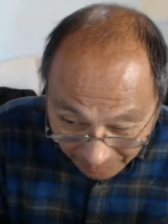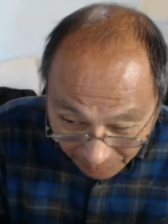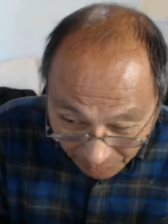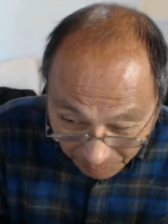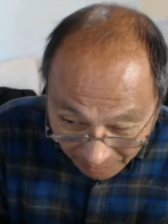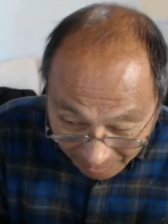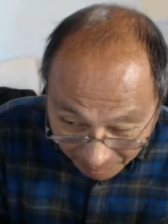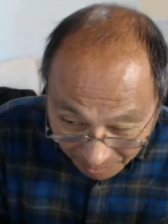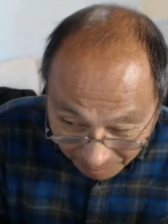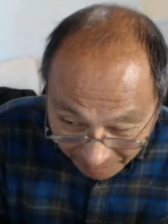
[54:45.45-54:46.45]
the
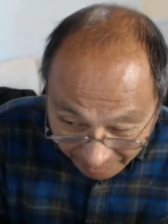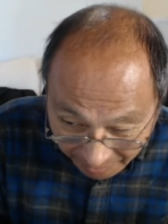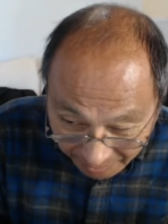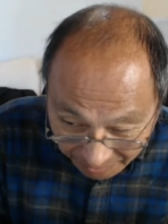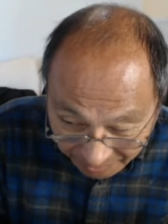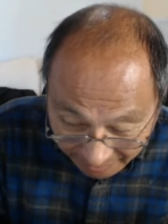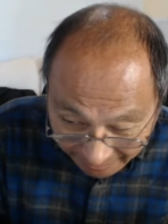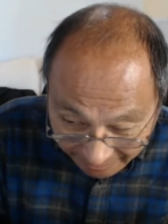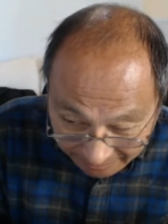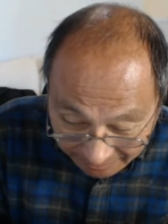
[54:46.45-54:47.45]
problem is
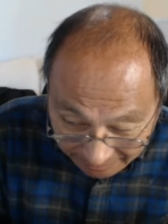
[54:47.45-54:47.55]
that